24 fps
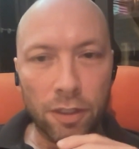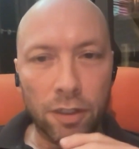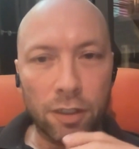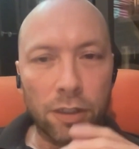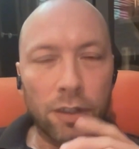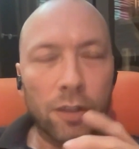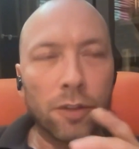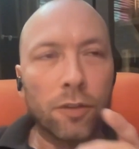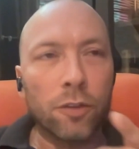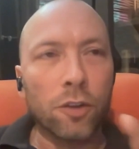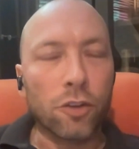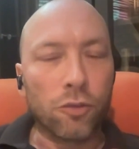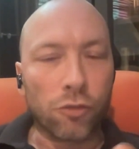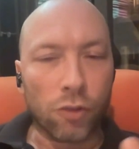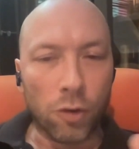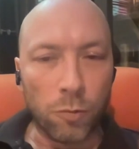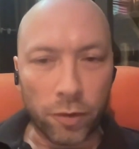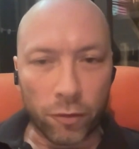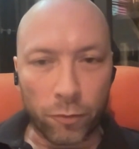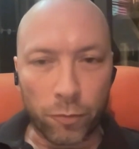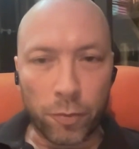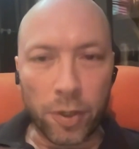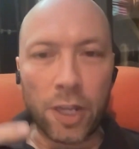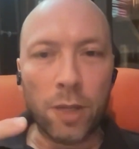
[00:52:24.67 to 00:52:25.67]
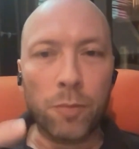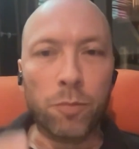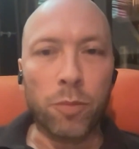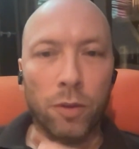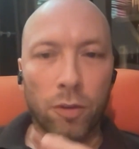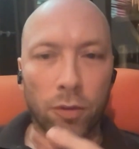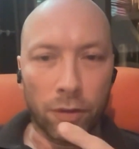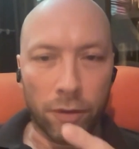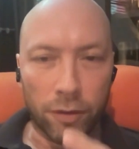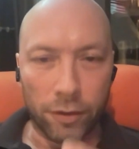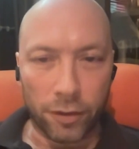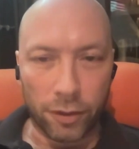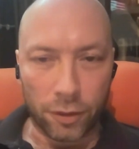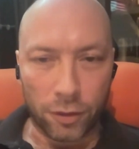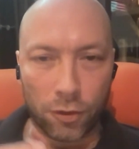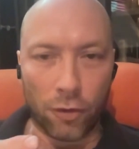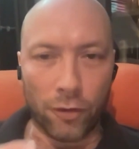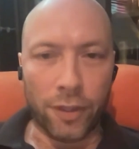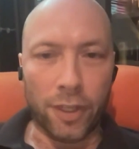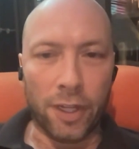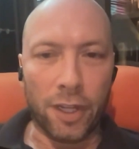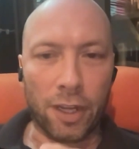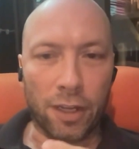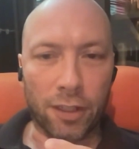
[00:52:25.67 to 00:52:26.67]
group of people that got
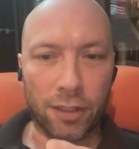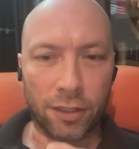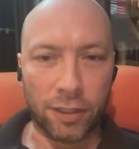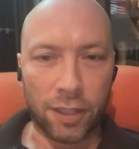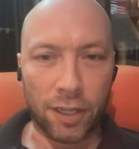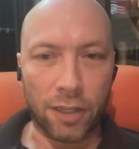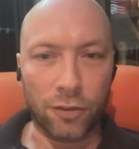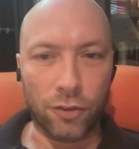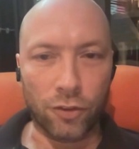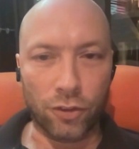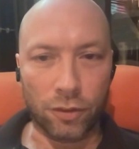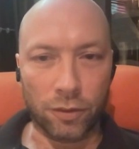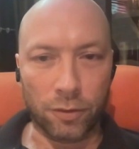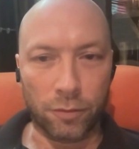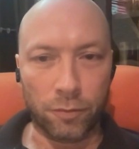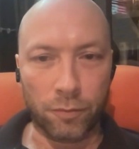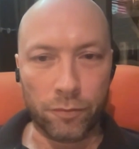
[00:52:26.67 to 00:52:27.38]
the extension,